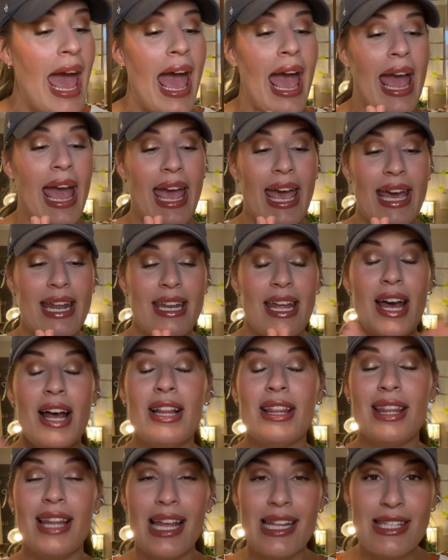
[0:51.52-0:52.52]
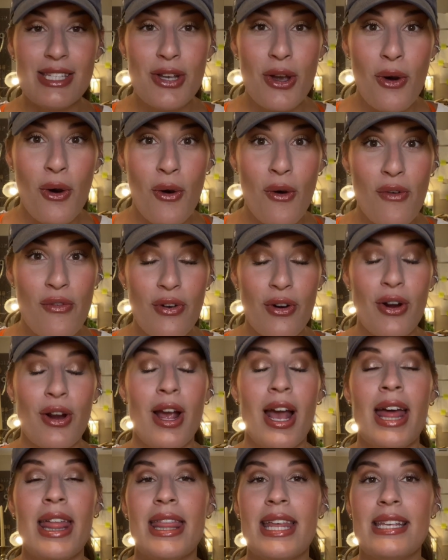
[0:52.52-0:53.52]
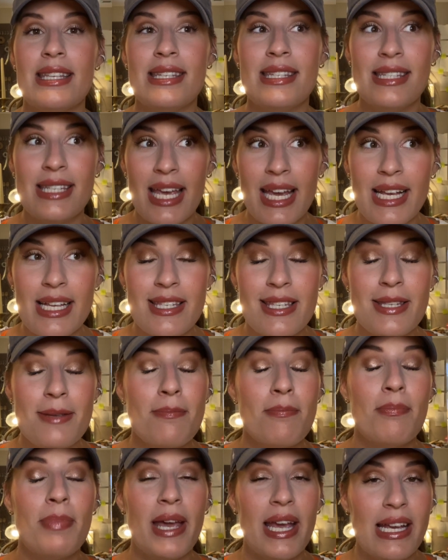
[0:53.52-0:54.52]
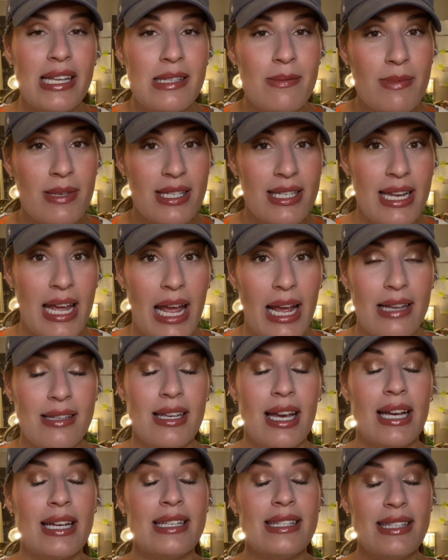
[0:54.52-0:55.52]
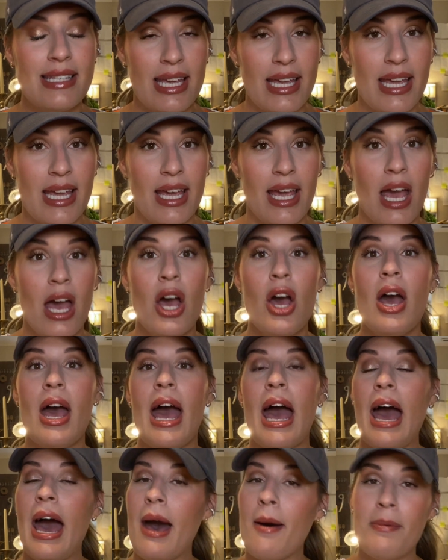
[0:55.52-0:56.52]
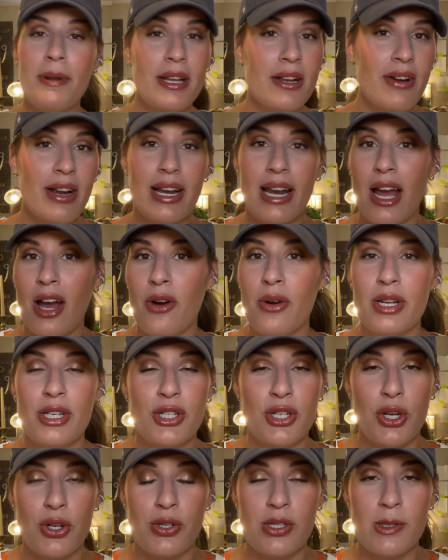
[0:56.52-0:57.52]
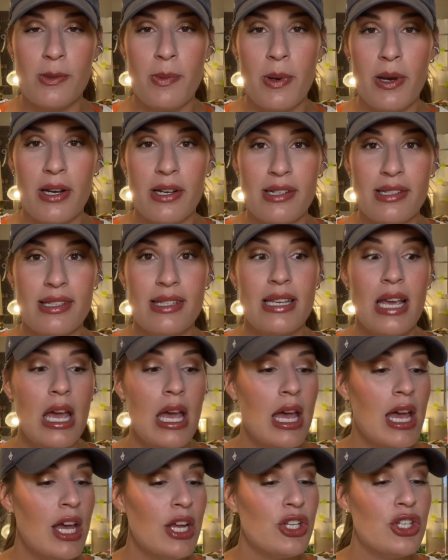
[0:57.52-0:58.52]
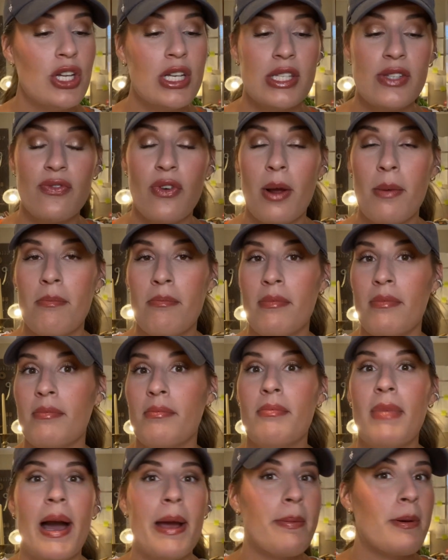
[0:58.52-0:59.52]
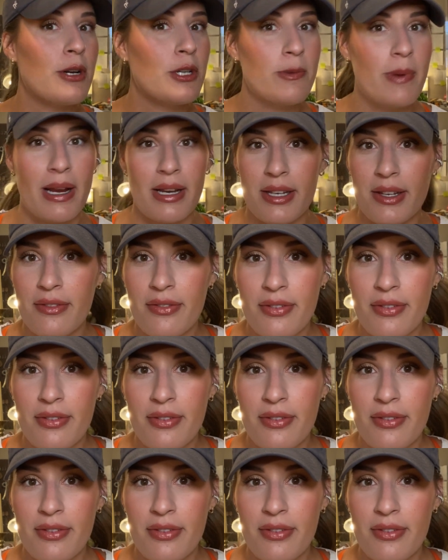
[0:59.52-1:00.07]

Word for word: And let's go over the six biggest mistakes I see happening right now in children's books just from my perspective.